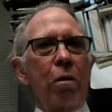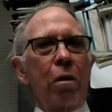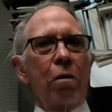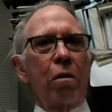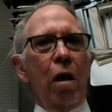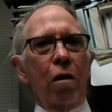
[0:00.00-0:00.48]

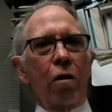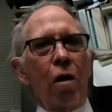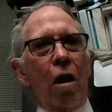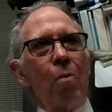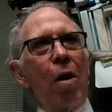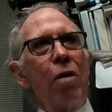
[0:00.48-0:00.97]
At that
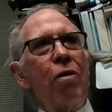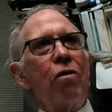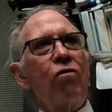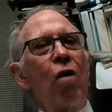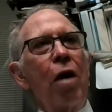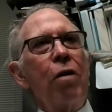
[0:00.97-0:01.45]
time, I
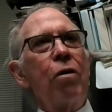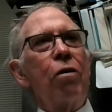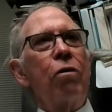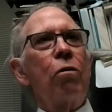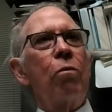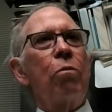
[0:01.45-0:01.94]

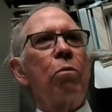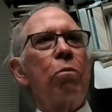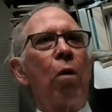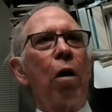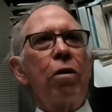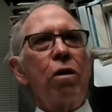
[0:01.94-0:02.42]
decided to
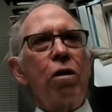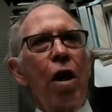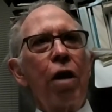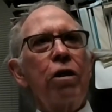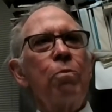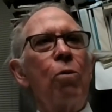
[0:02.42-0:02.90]
write a
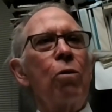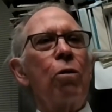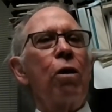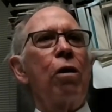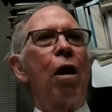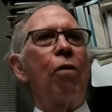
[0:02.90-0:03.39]

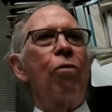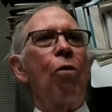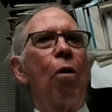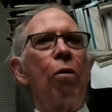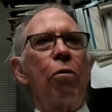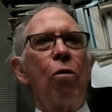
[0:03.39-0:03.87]
textbook, and I
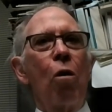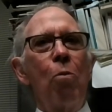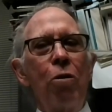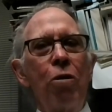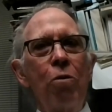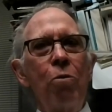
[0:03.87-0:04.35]
thought
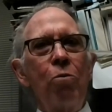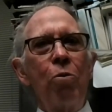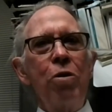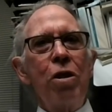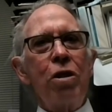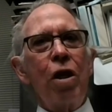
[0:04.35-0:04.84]
nobody would
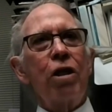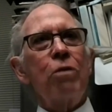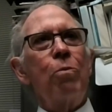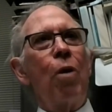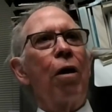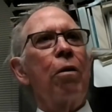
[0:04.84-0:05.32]
read a
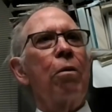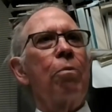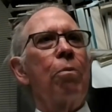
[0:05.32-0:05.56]
textbook